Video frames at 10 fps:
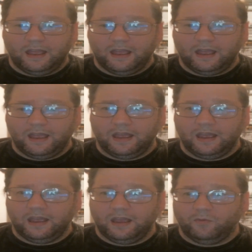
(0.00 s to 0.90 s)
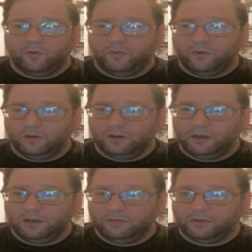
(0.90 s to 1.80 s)
And more
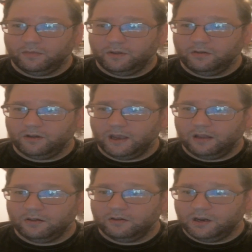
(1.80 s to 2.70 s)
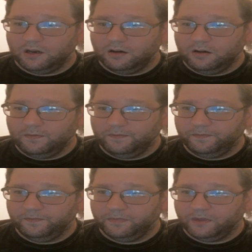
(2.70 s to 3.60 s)
importantly, look at my little calendar here.
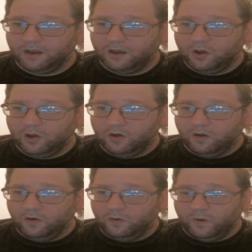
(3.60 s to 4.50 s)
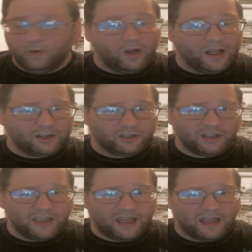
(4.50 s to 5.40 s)
We will
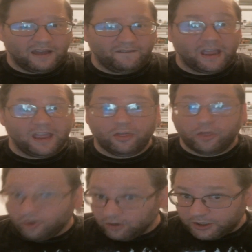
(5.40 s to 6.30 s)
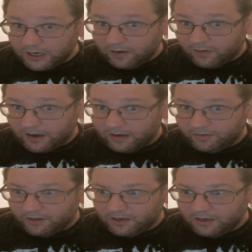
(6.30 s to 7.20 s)
actually have a Thursday
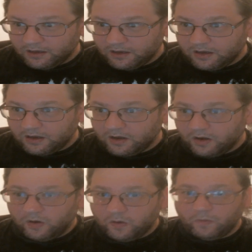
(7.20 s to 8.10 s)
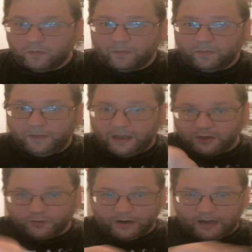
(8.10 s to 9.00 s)
Rambling
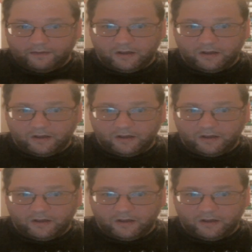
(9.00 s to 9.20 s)
because we're going to have an